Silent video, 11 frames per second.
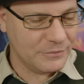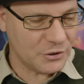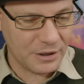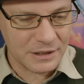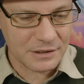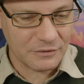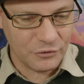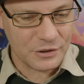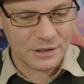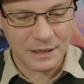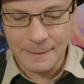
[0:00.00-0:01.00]
So that's the
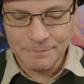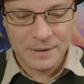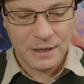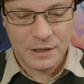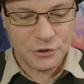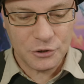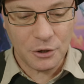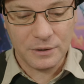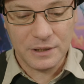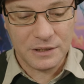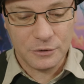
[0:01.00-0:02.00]
first thing is you
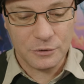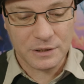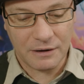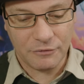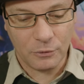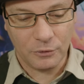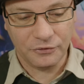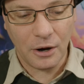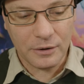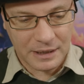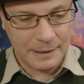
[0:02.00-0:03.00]
don't need to use cover rules.
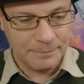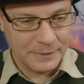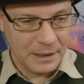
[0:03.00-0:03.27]
Okay.